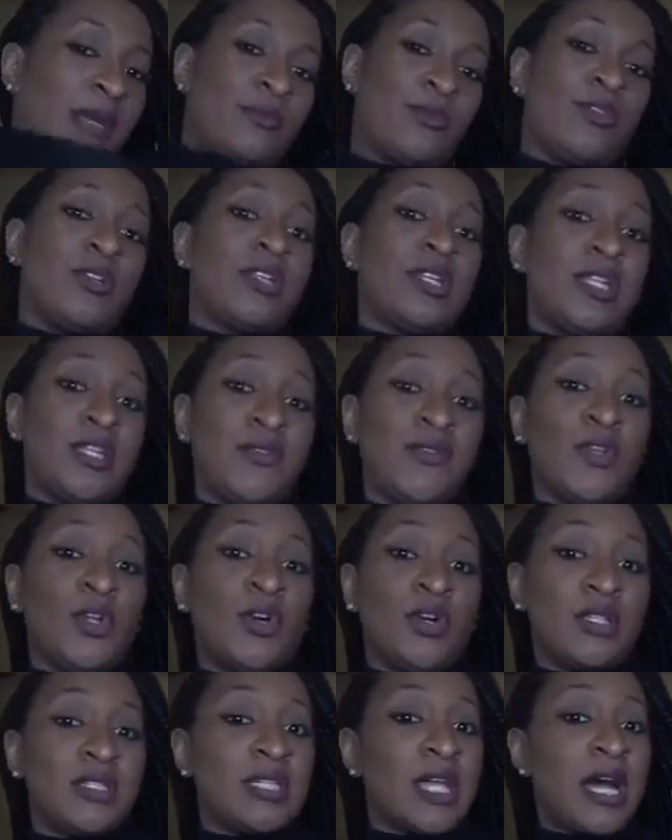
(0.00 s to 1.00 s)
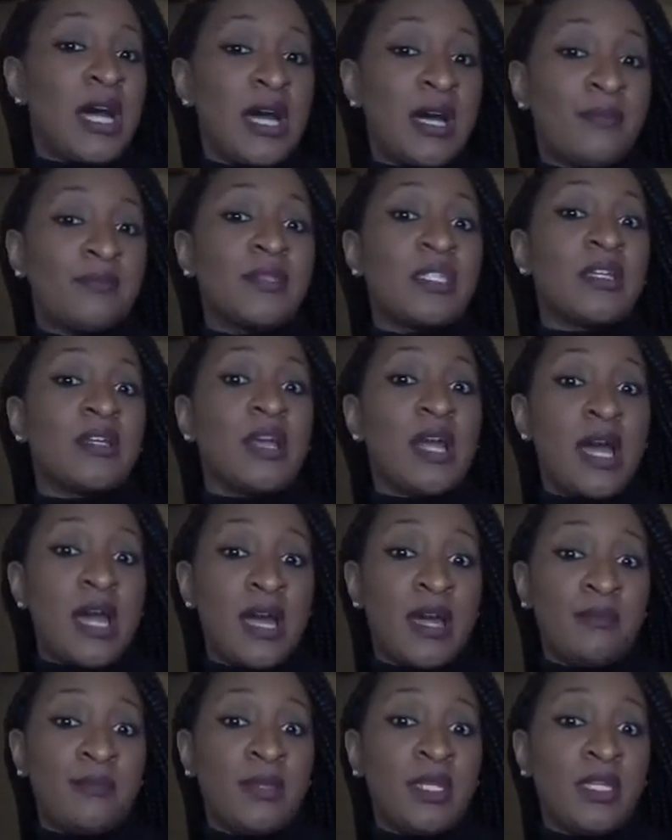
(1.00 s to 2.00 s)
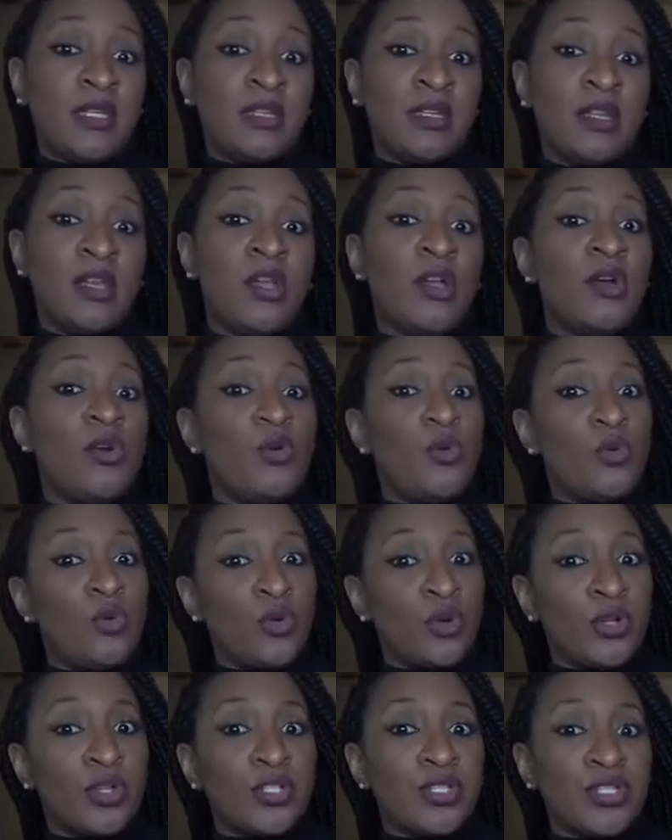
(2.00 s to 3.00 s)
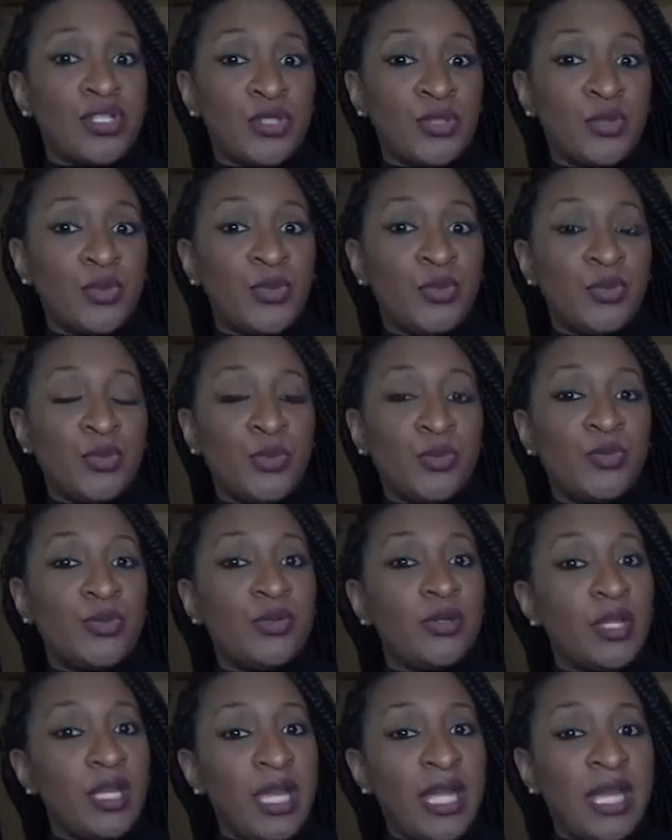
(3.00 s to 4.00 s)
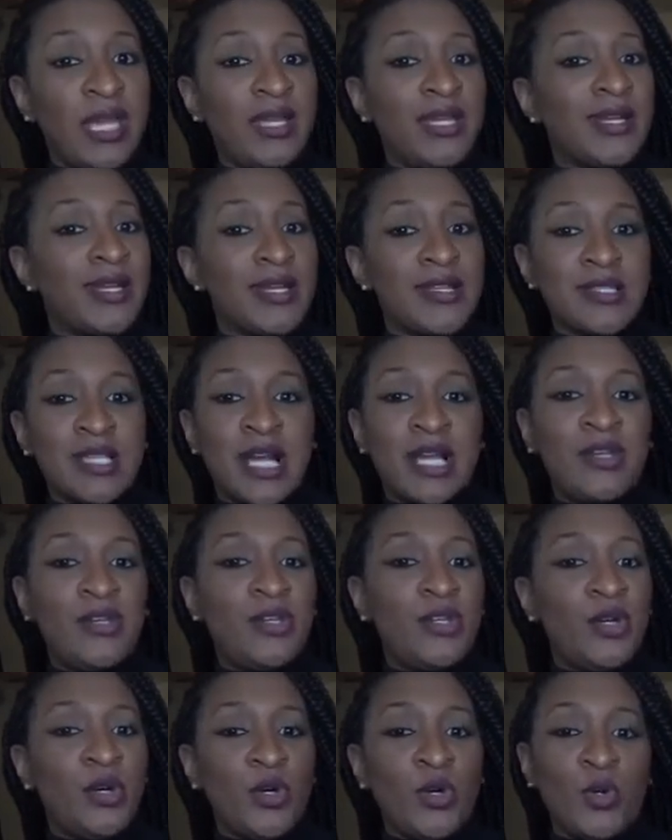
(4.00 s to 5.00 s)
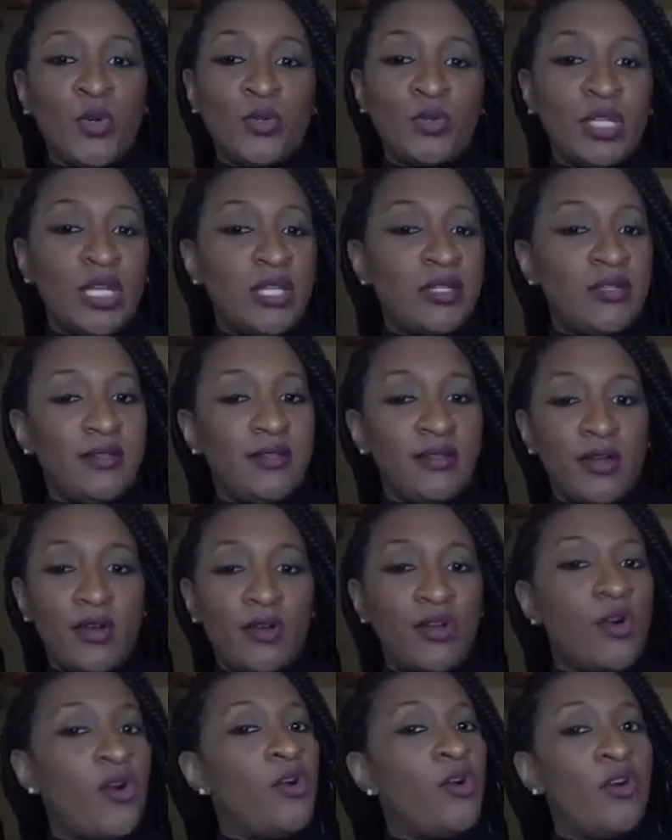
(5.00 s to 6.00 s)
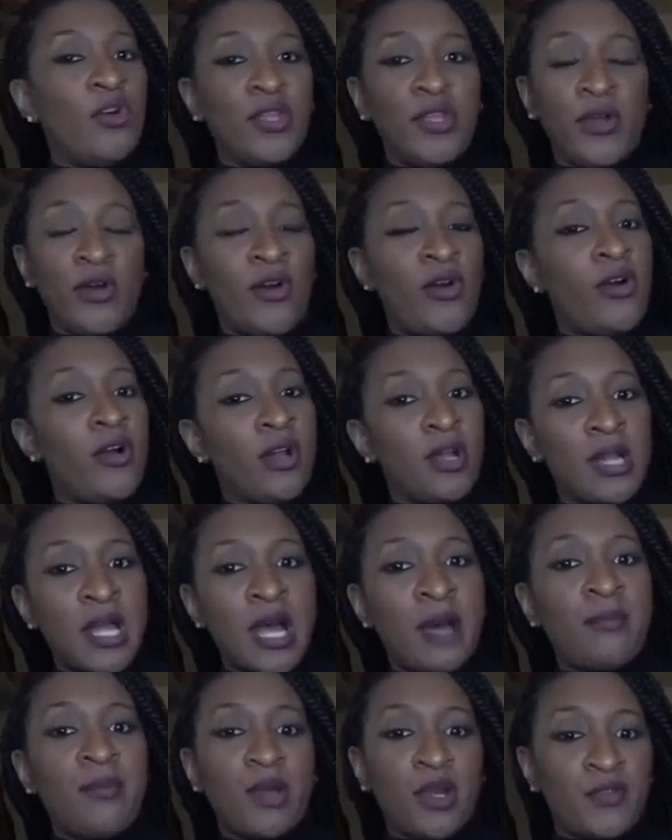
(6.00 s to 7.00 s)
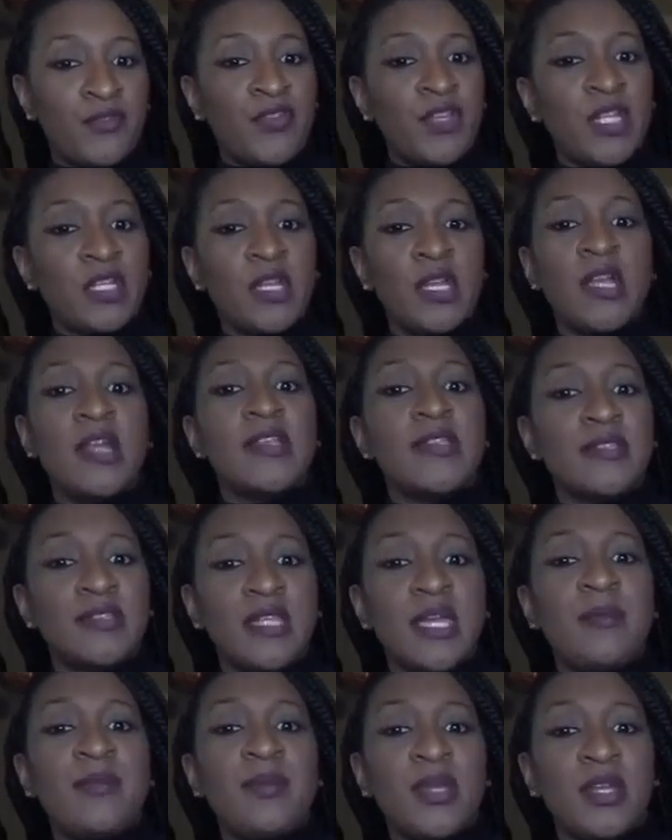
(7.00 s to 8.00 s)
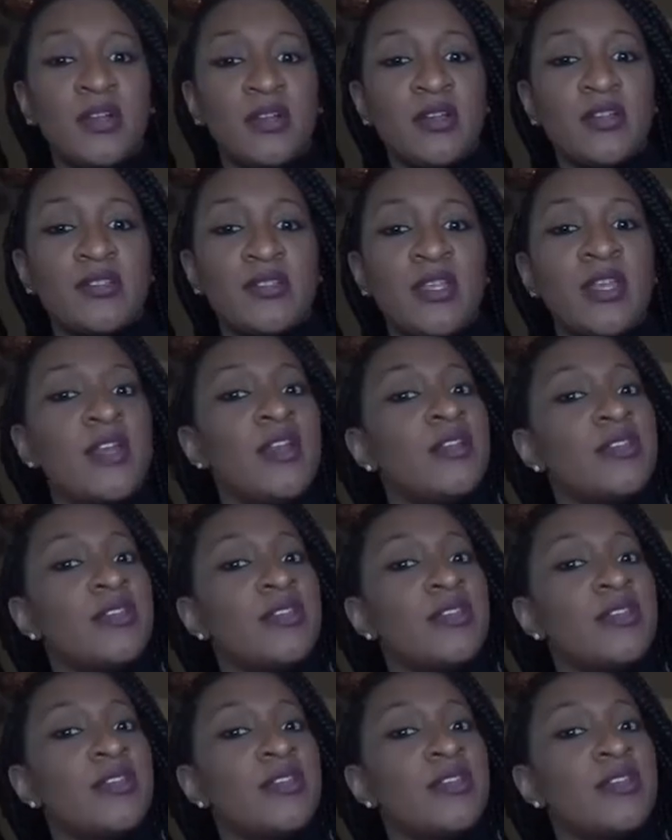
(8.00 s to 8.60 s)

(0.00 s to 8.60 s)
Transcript: I'm going to give y'all time to comment or to add in, because I know all y'all are not perfect step parents.